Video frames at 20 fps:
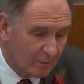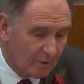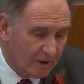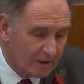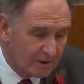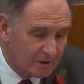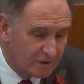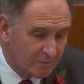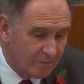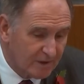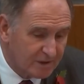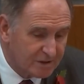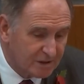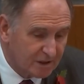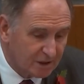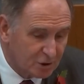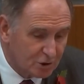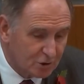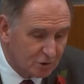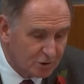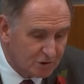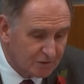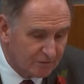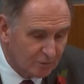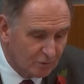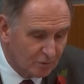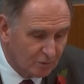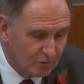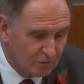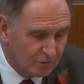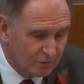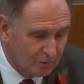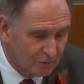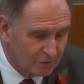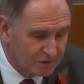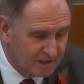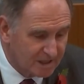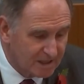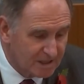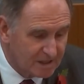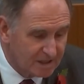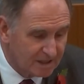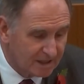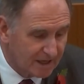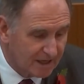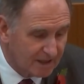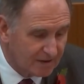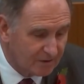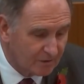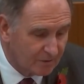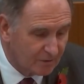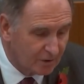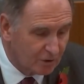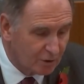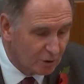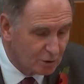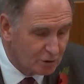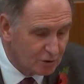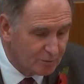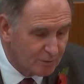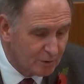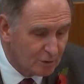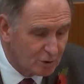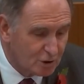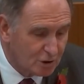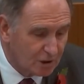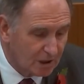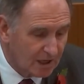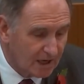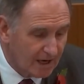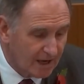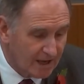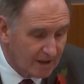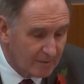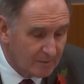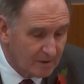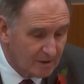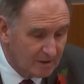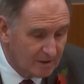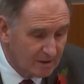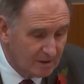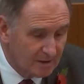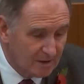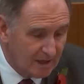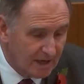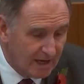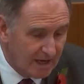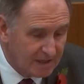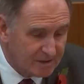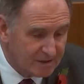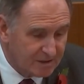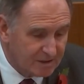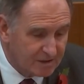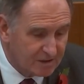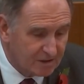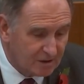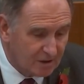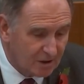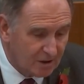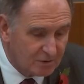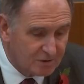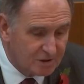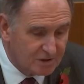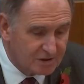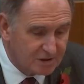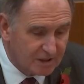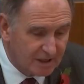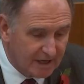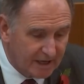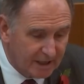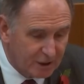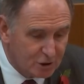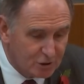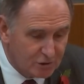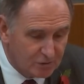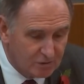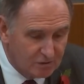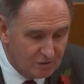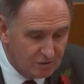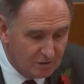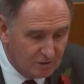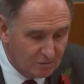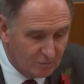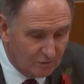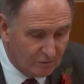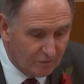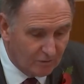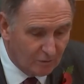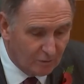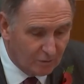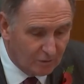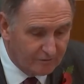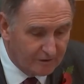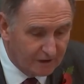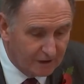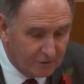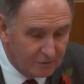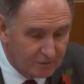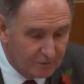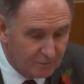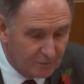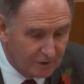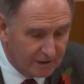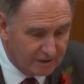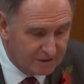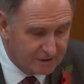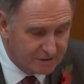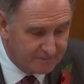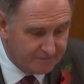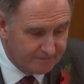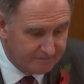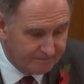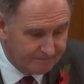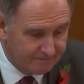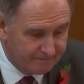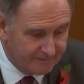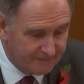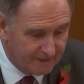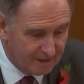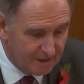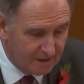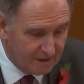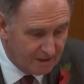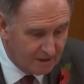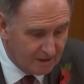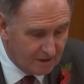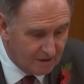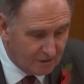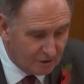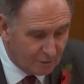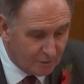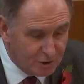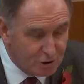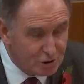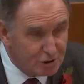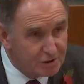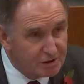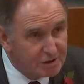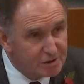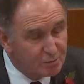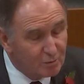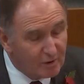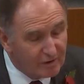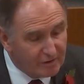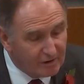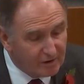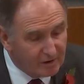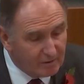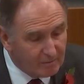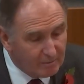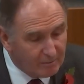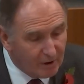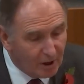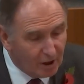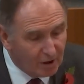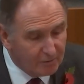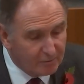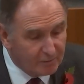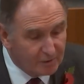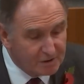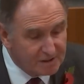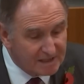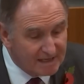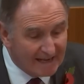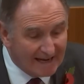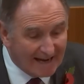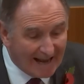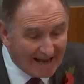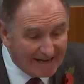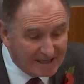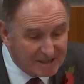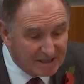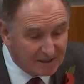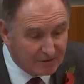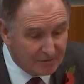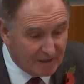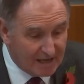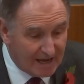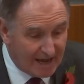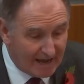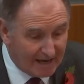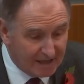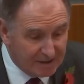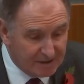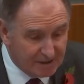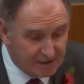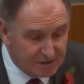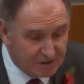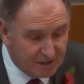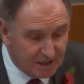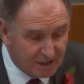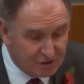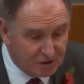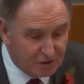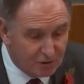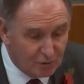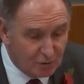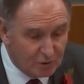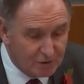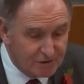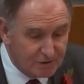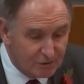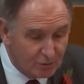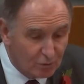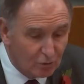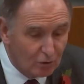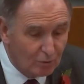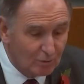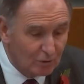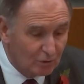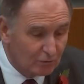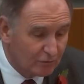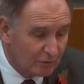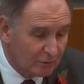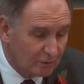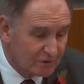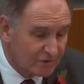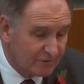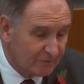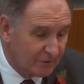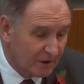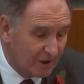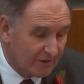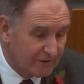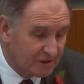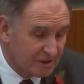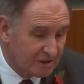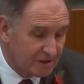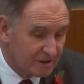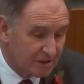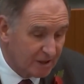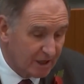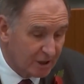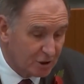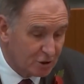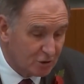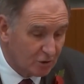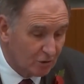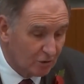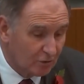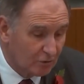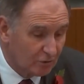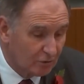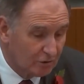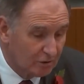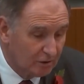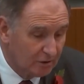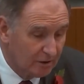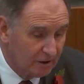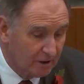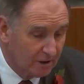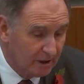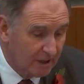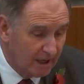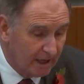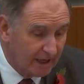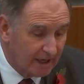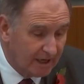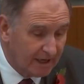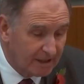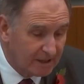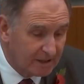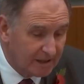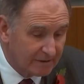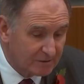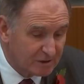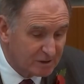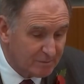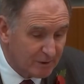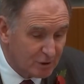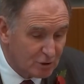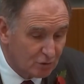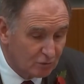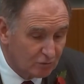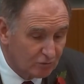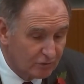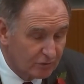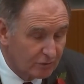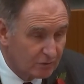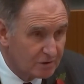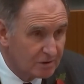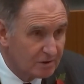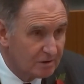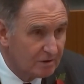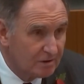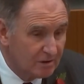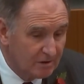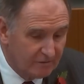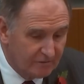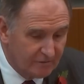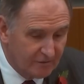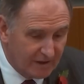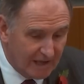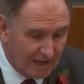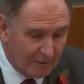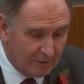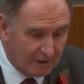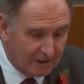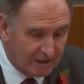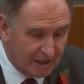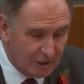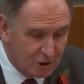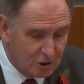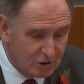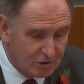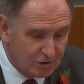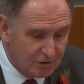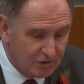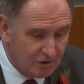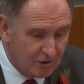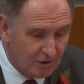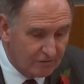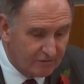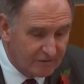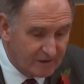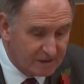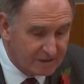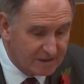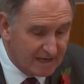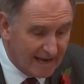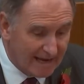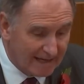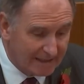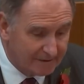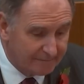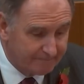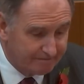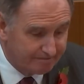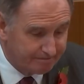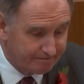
when domestic choice of law rules indicate that the contribution claim has its closest connection with the law of England and Wales. The question is whether Parliament, in enacting the Act, has cut across the normal rules of private international law and laid down special rules for the application of this Act.